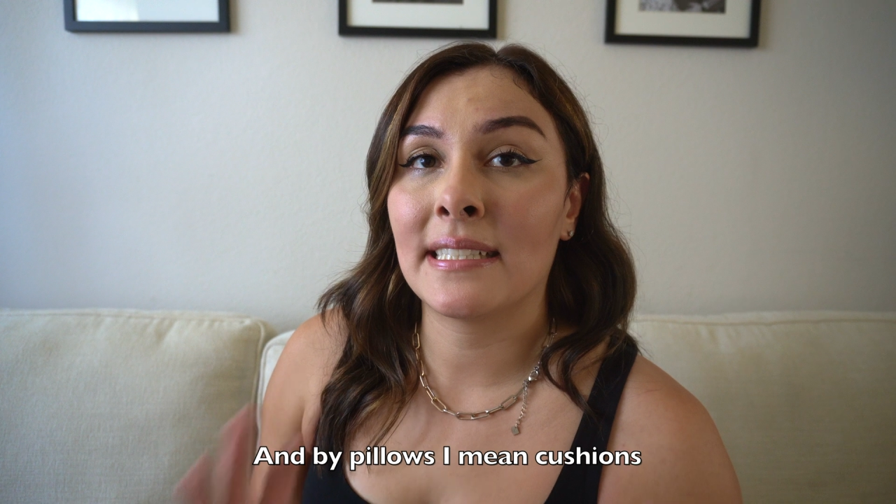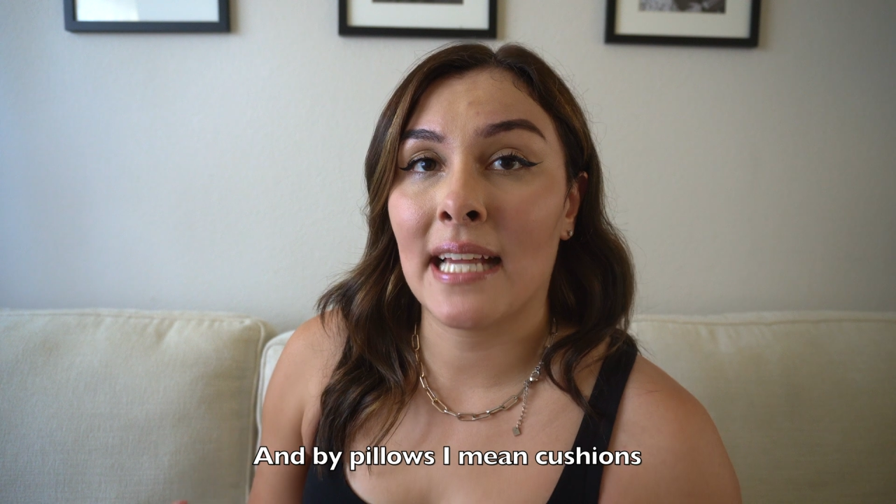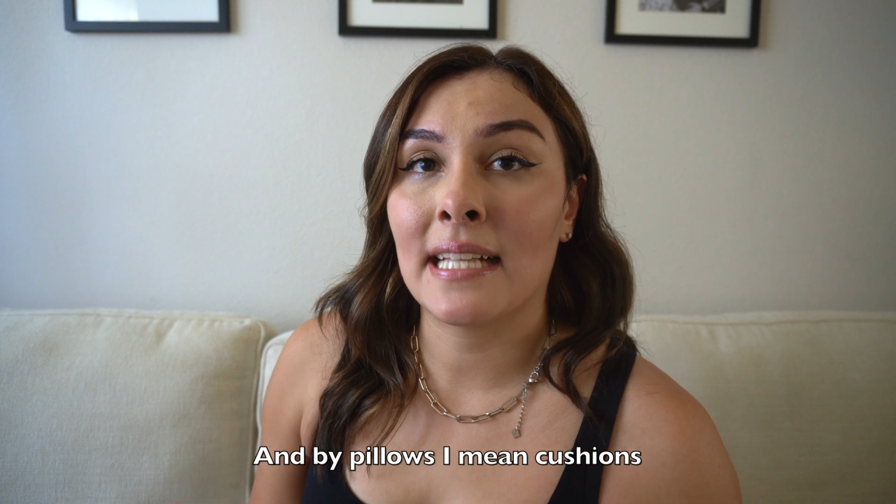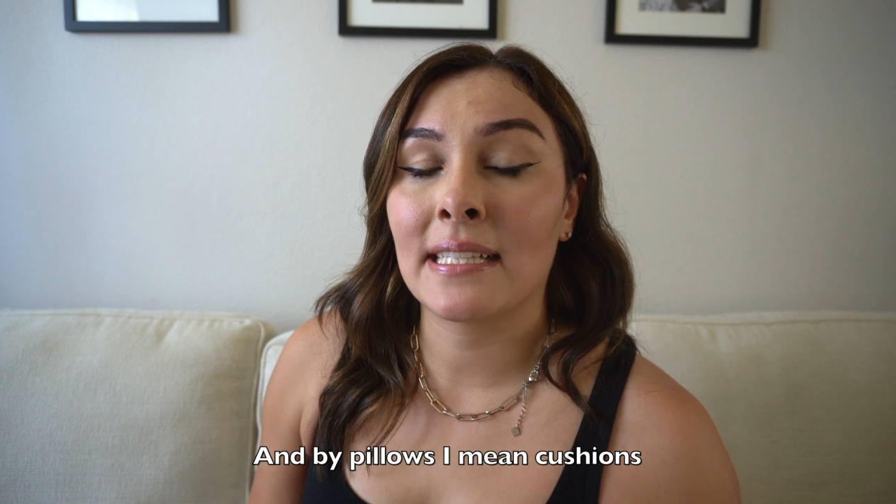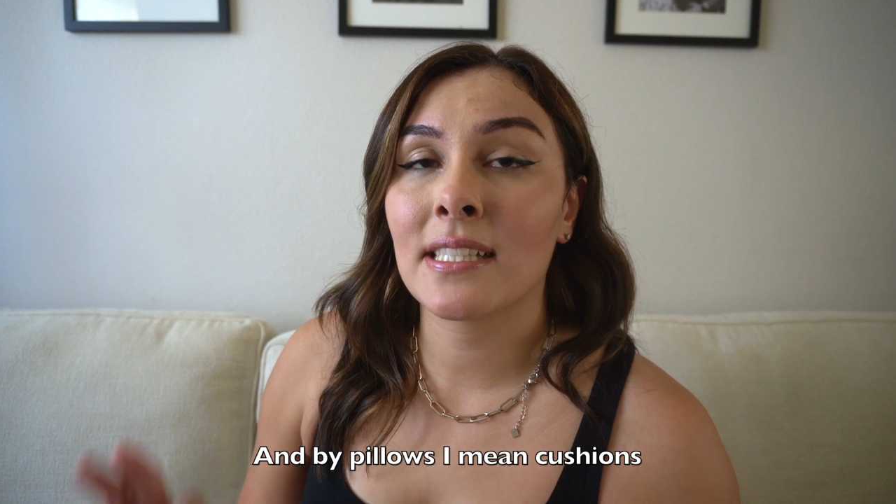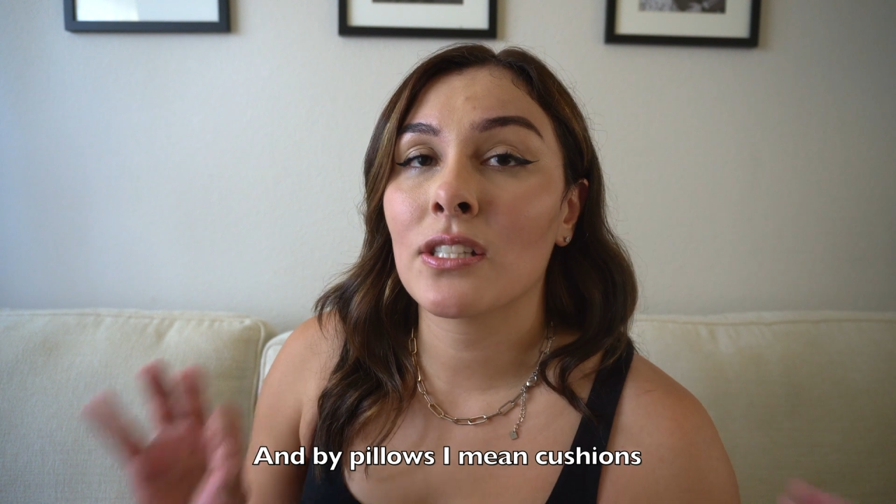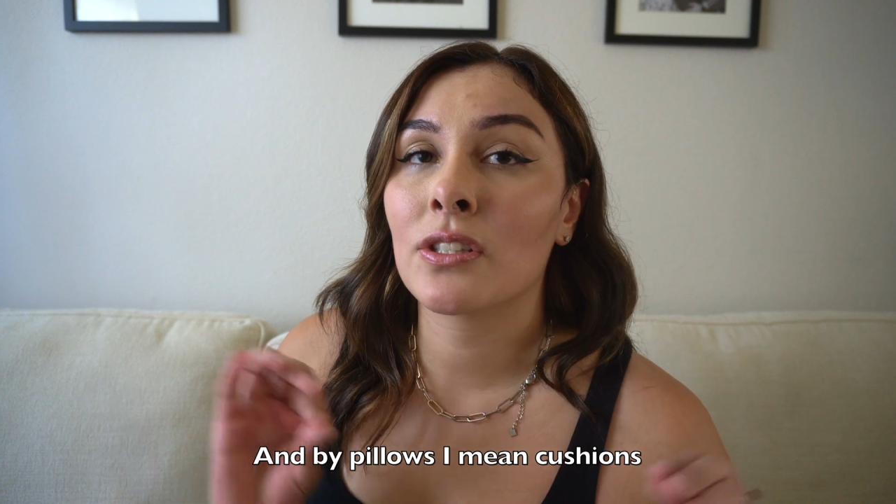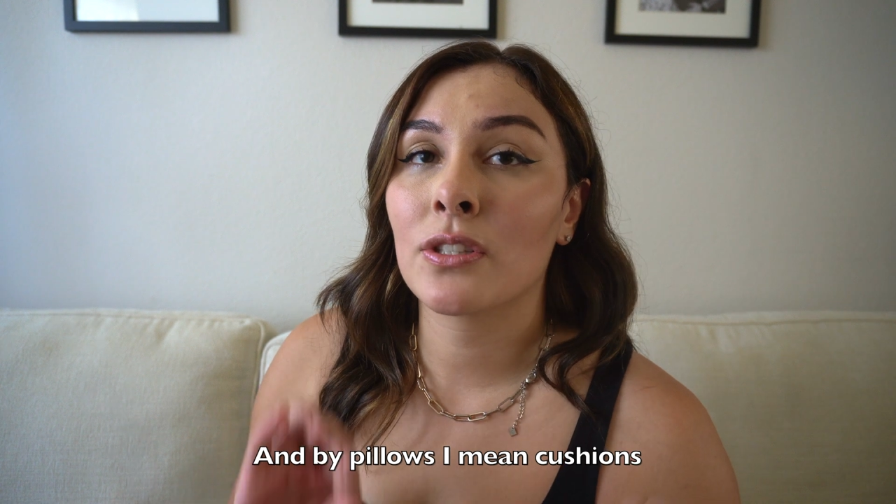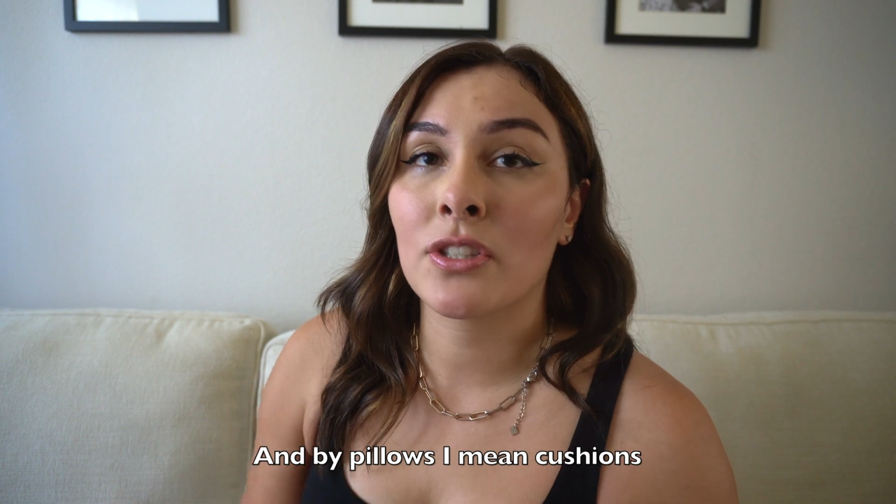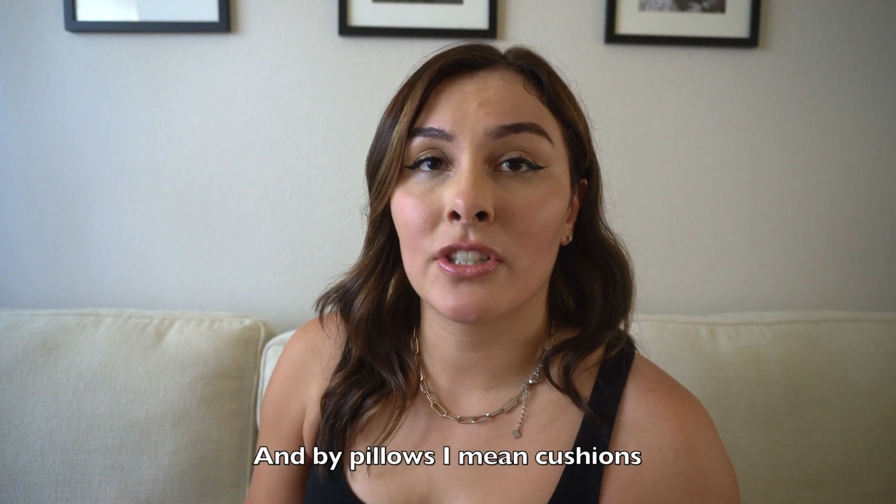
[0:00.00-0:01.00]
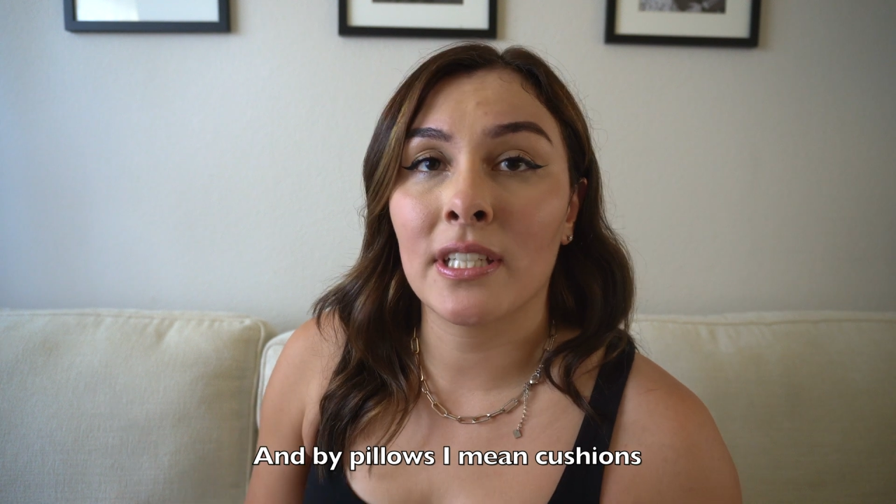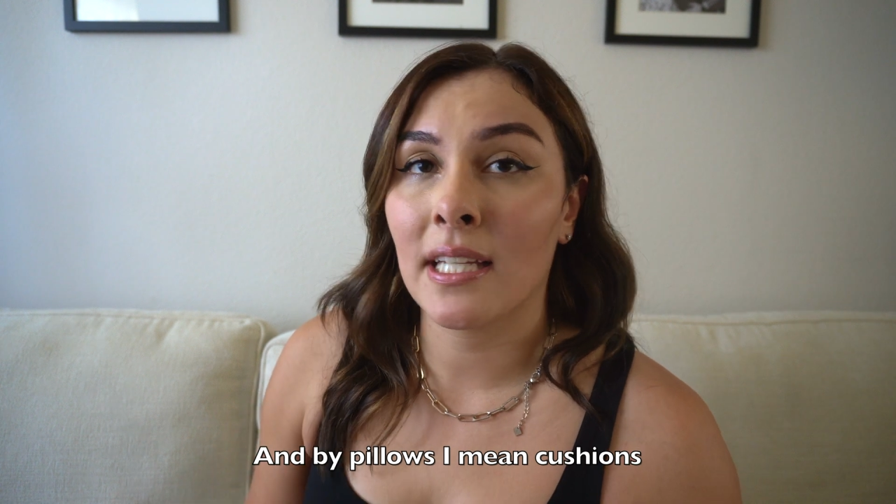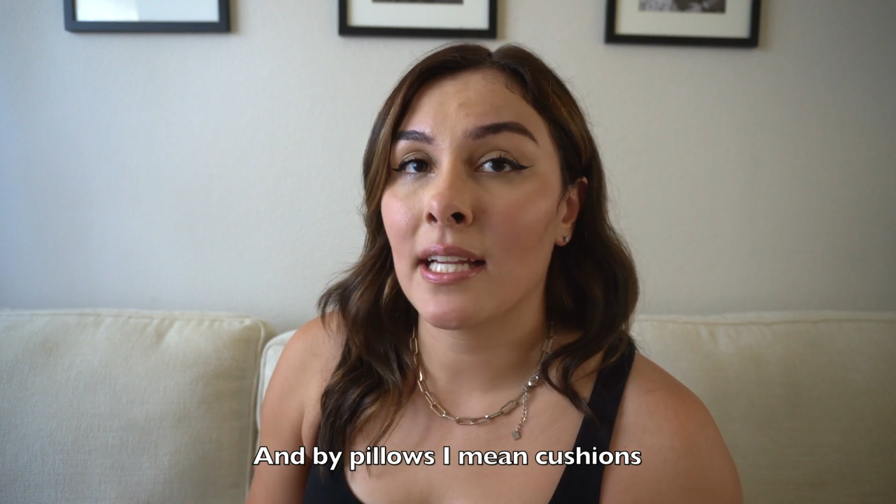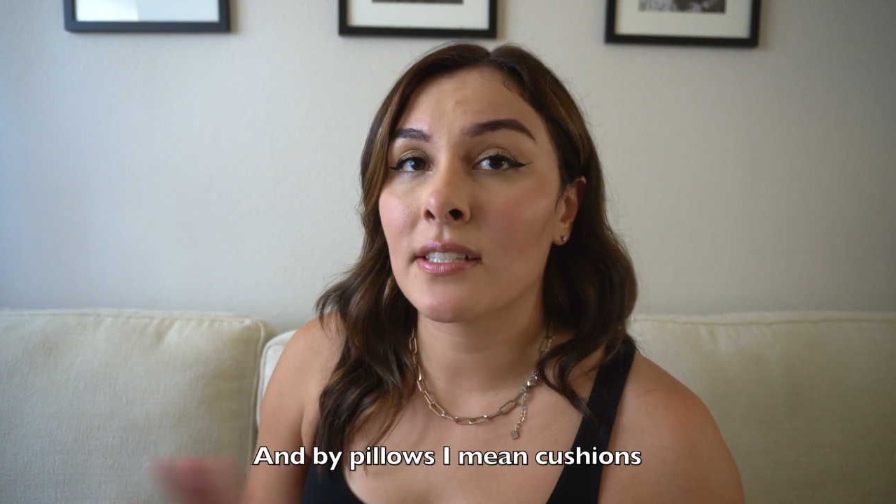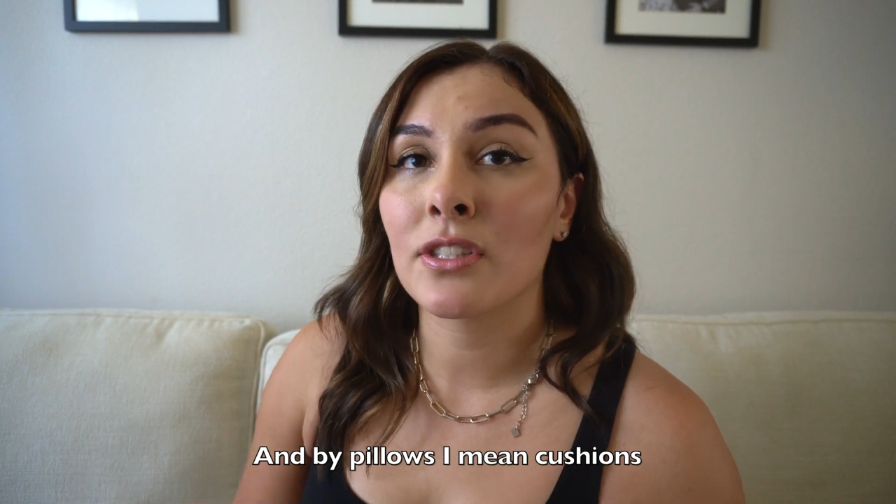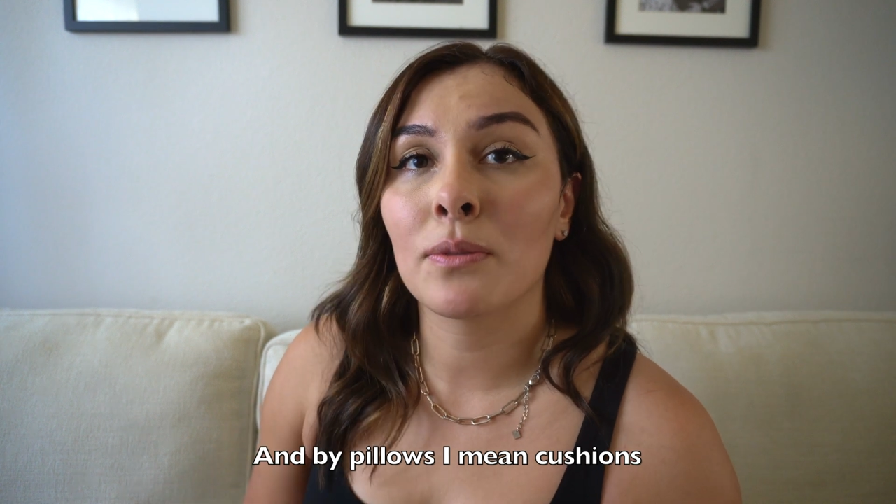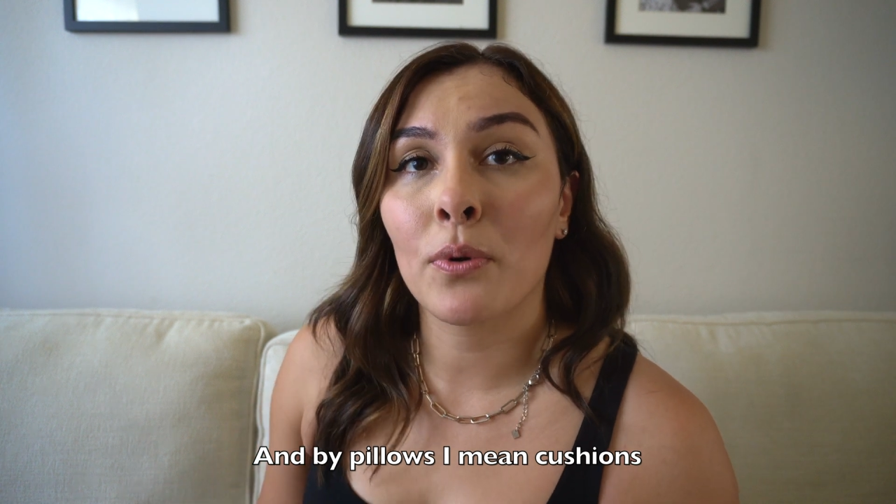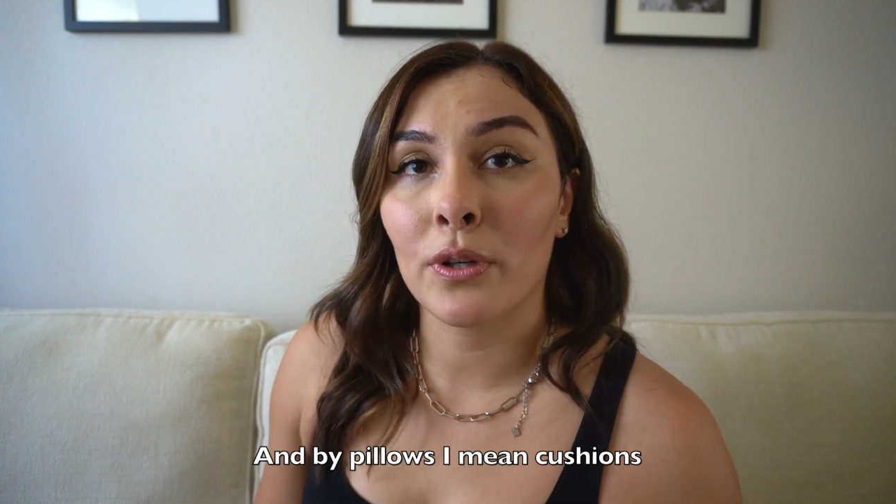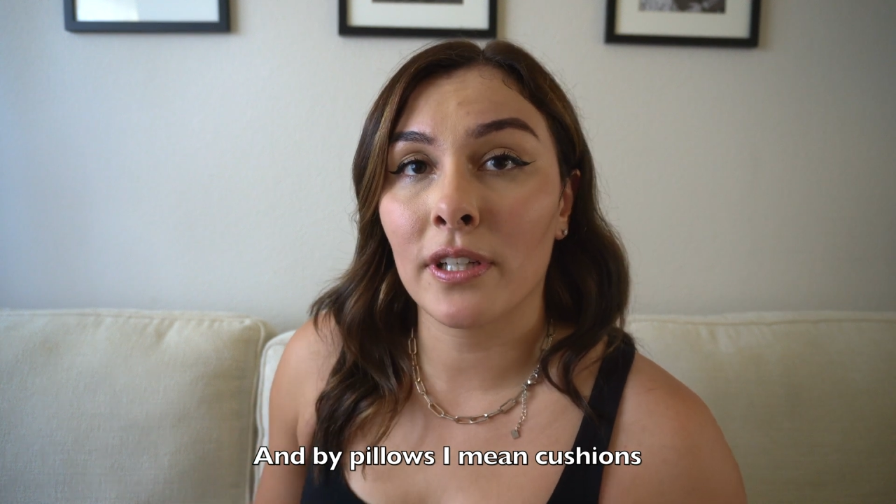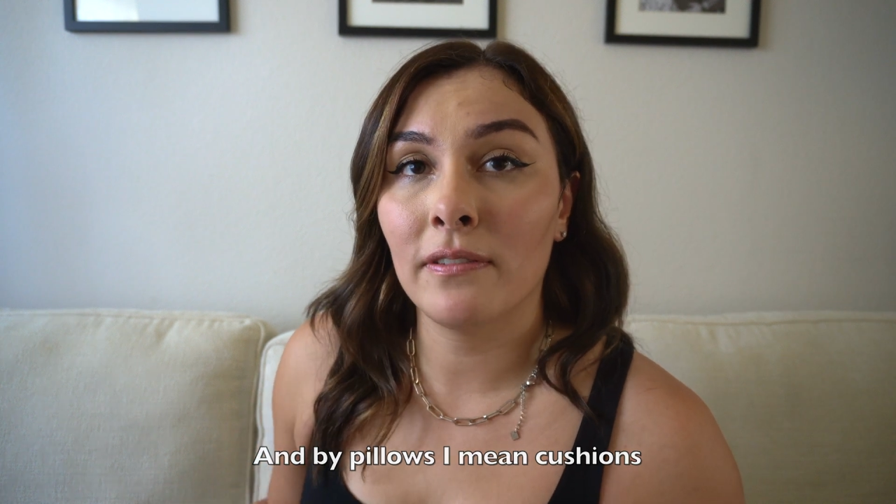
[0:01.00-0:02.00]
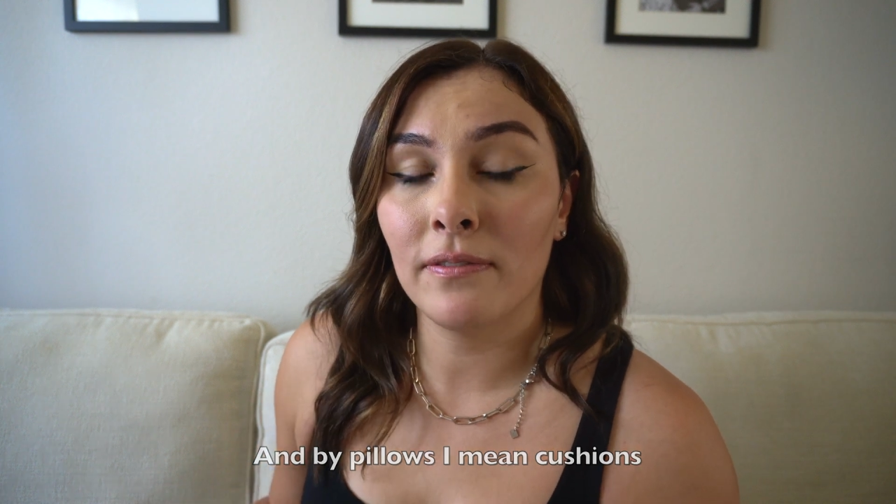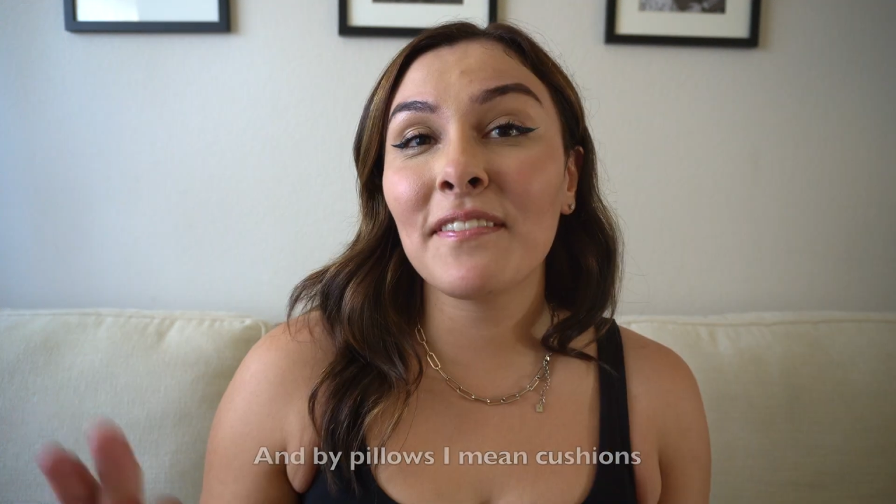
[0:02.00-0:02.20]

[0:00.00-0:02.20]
dense, sturdy, and supportive.